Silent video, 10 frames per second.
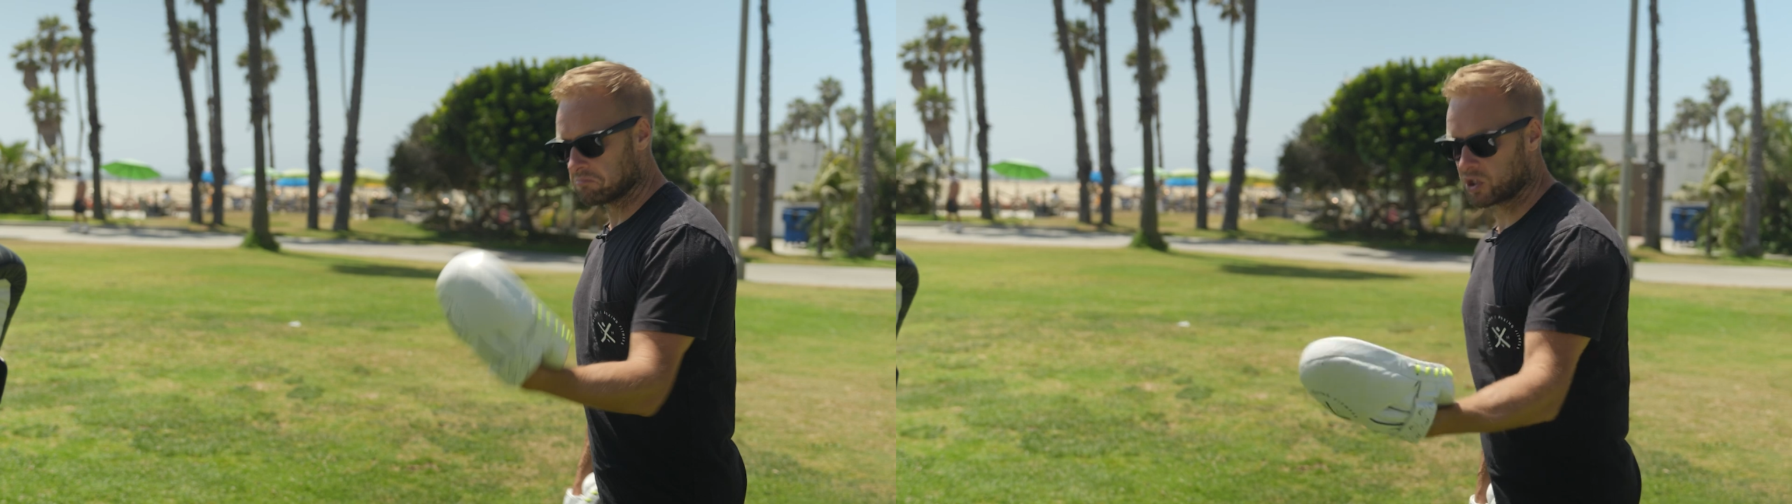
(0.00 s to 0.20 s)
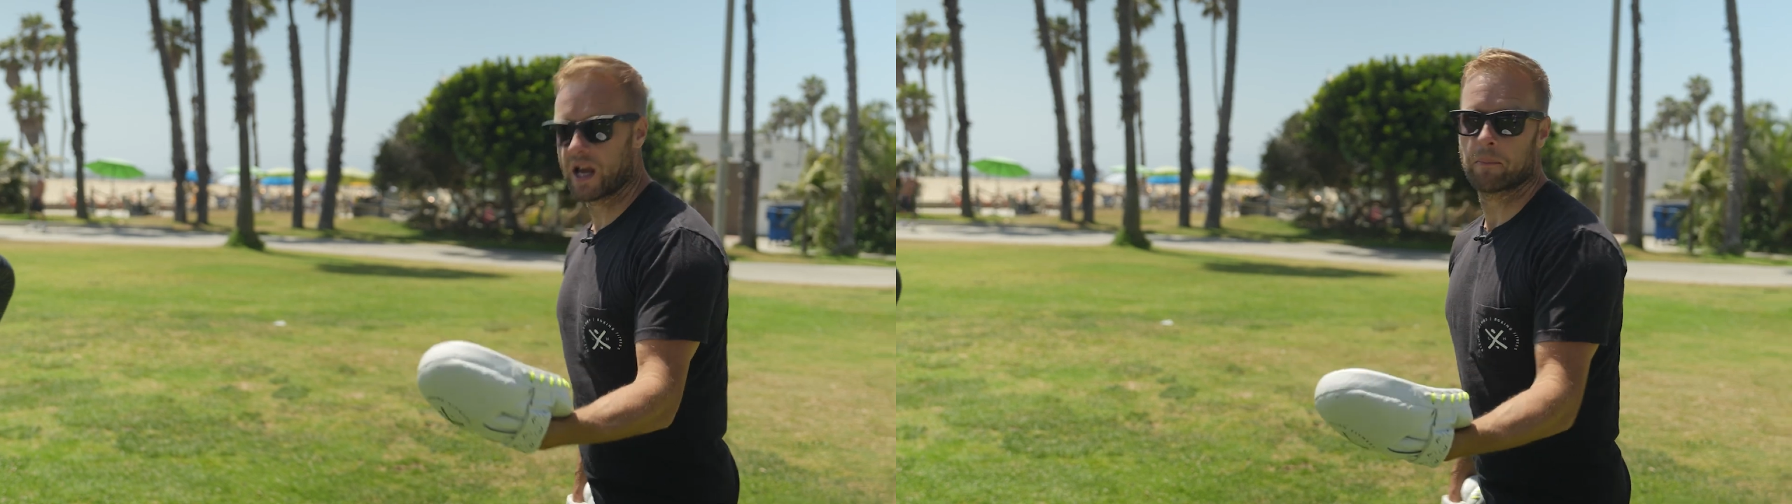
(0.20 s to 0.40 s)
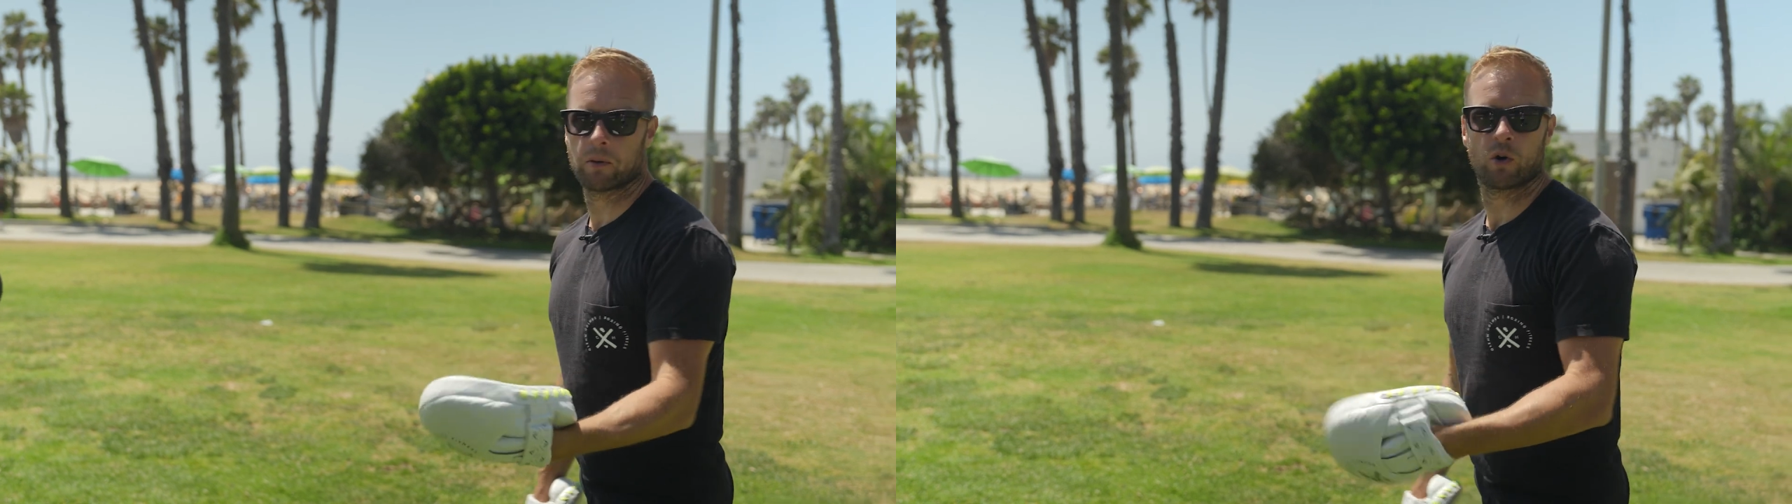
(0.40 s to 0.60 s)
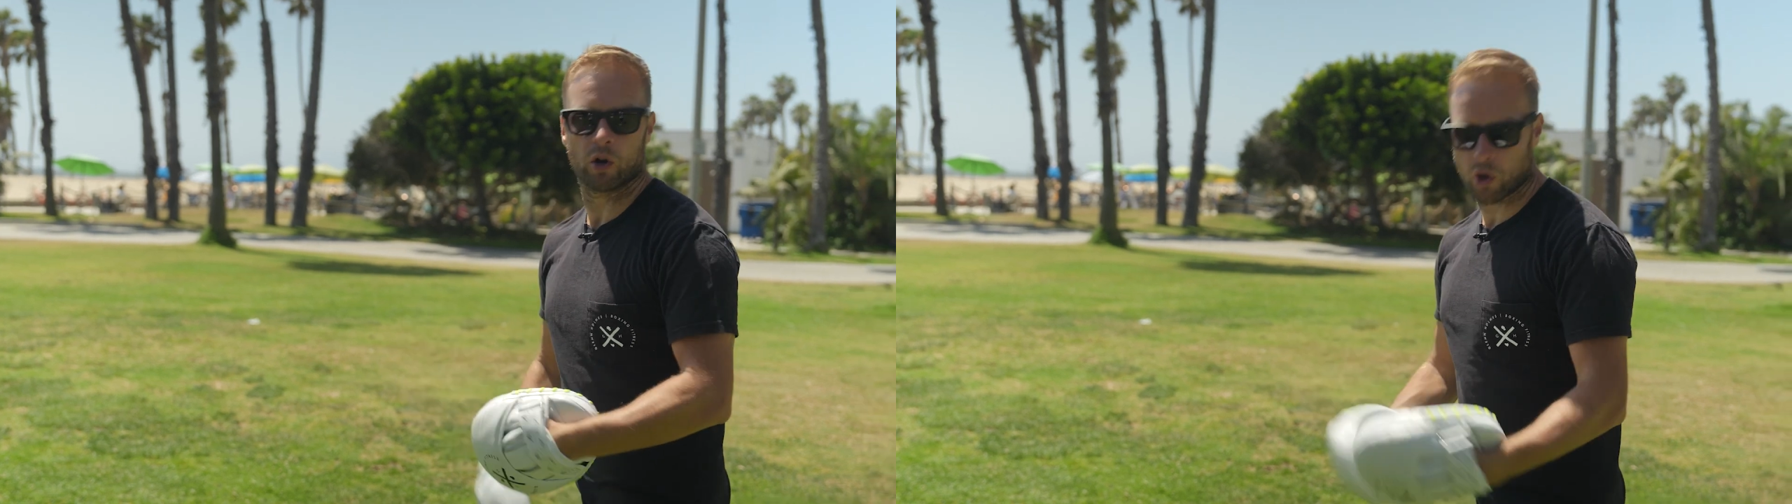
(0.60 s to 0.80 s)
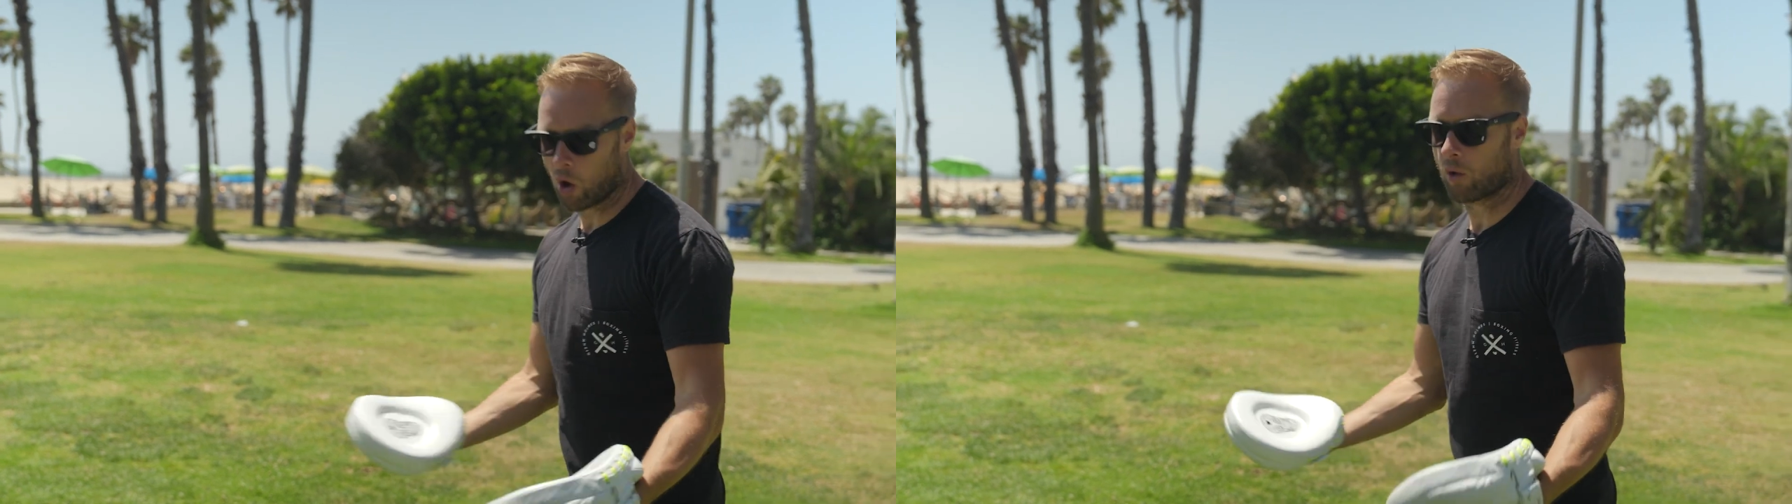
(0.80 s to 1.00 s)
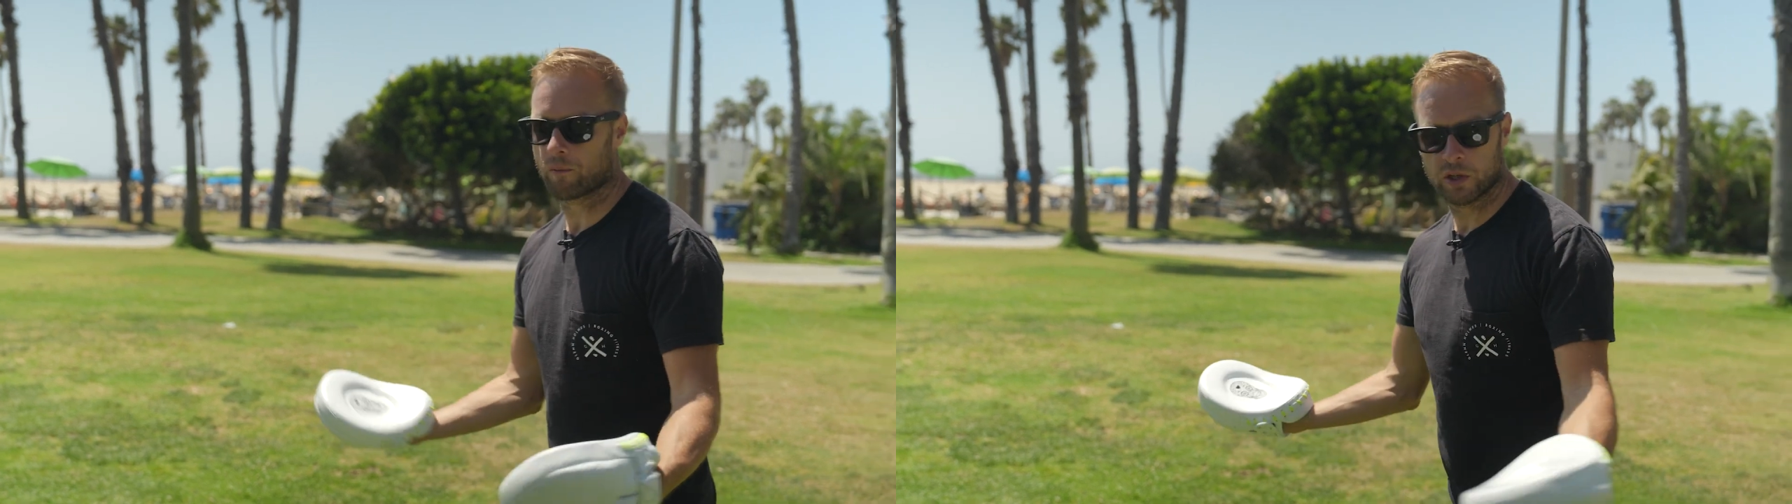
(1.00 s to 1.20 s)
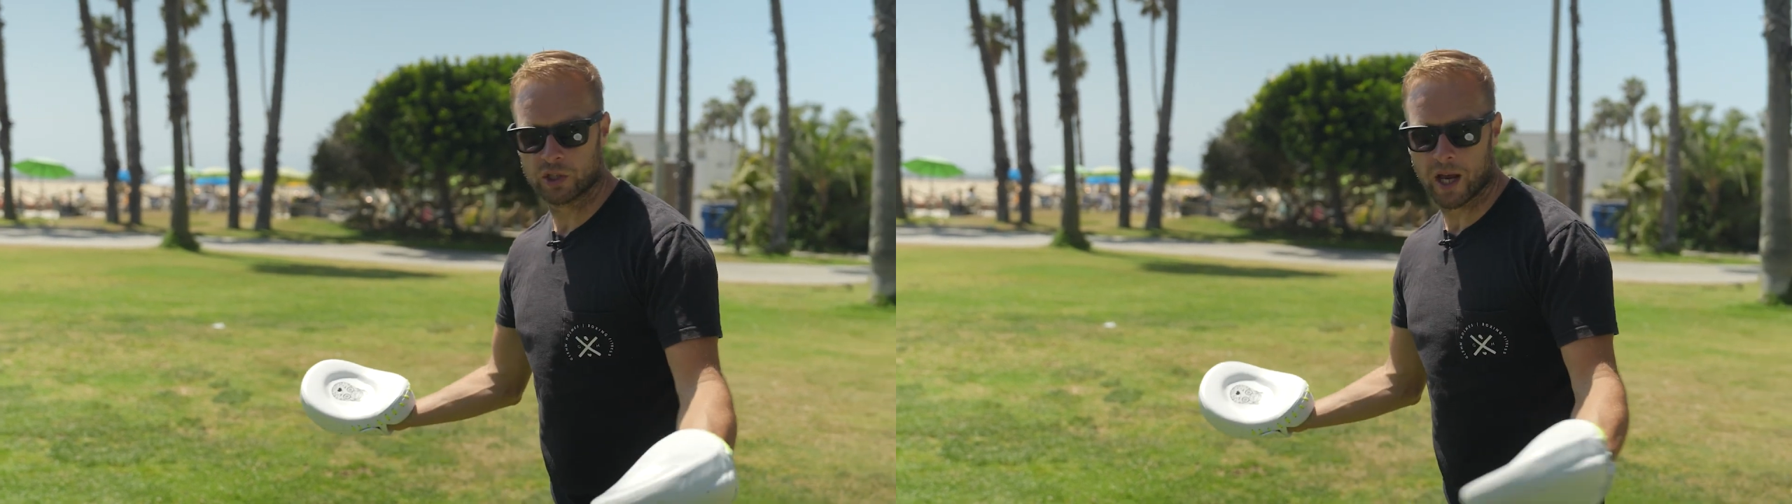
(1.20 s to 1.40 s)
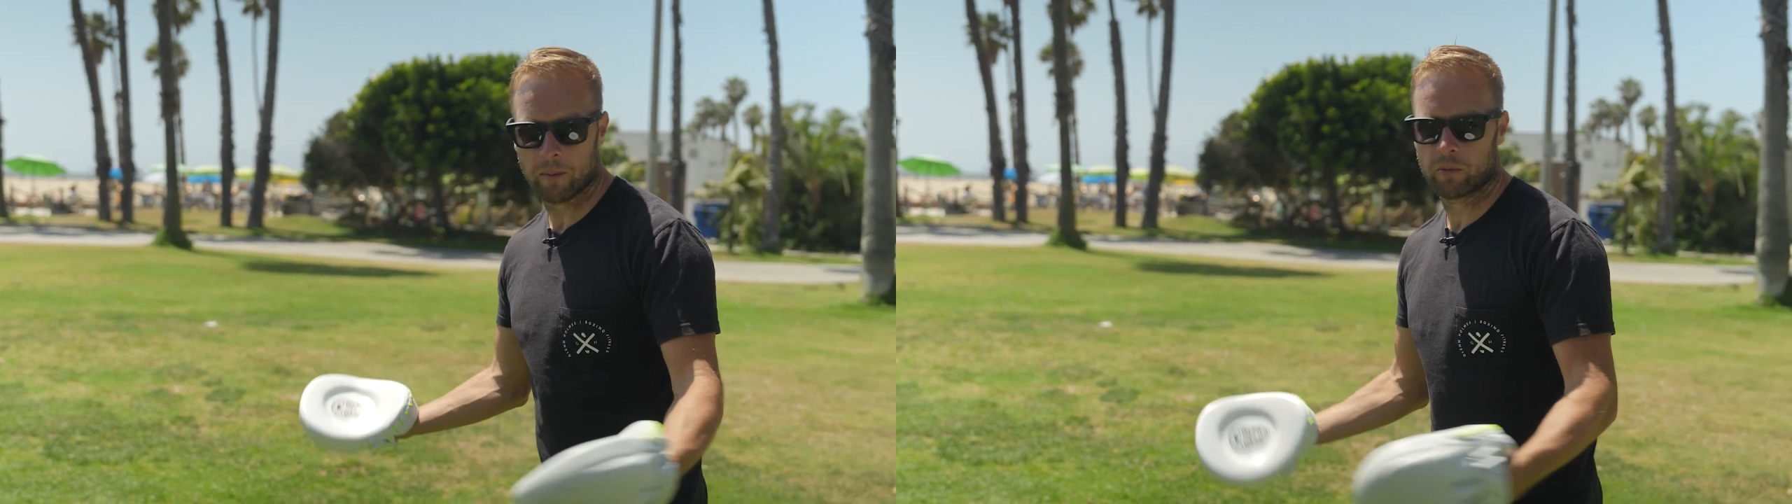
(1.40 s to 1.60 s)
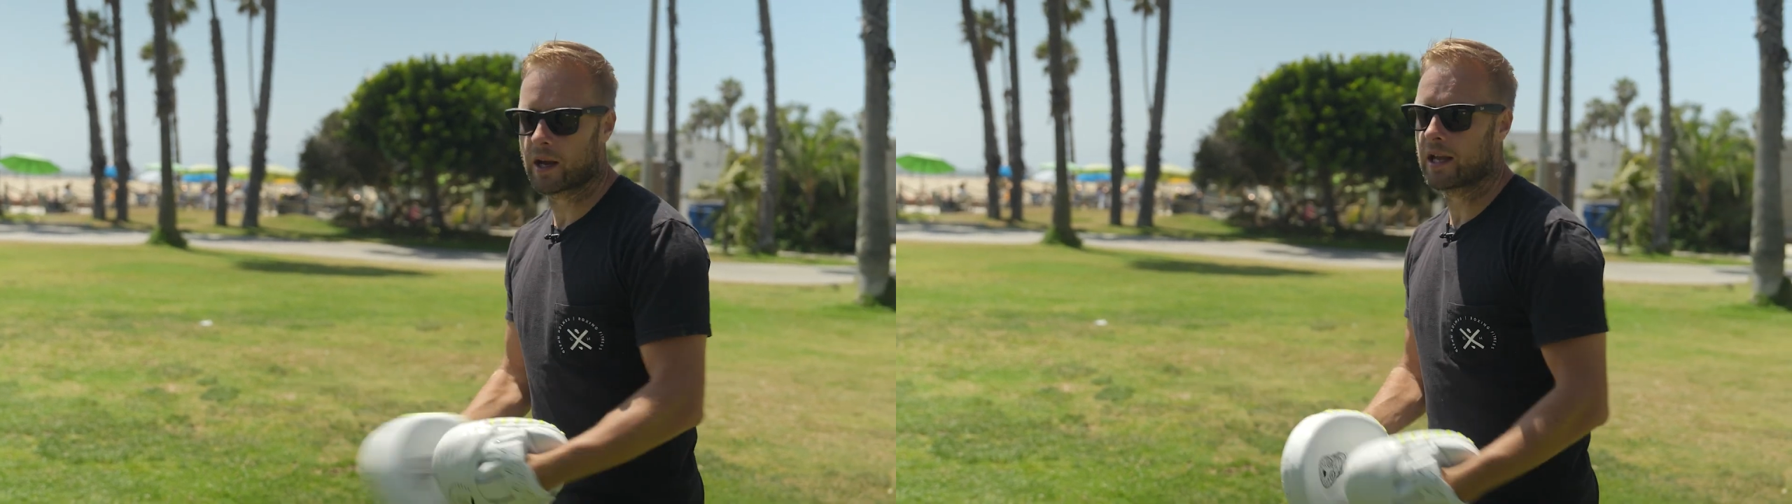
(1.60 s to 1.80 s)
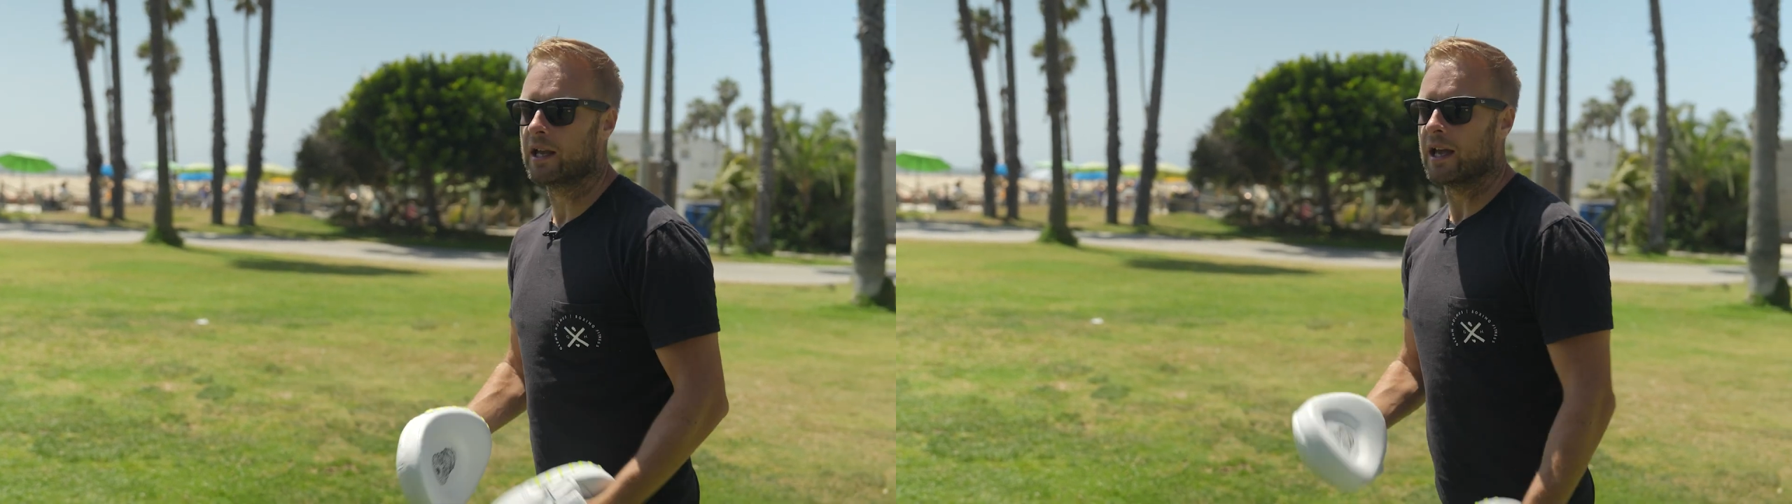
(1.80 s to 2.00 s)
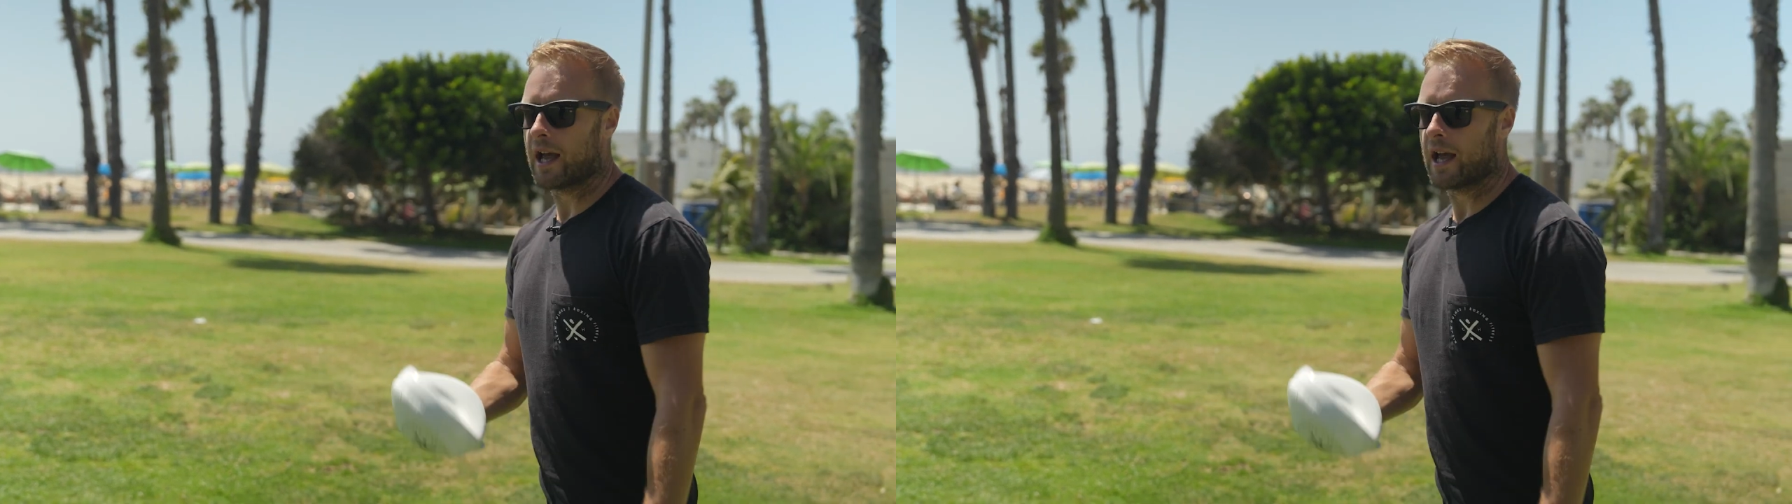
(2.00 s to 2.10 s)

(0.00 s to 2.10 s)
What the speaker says: jab or call for the jab, right?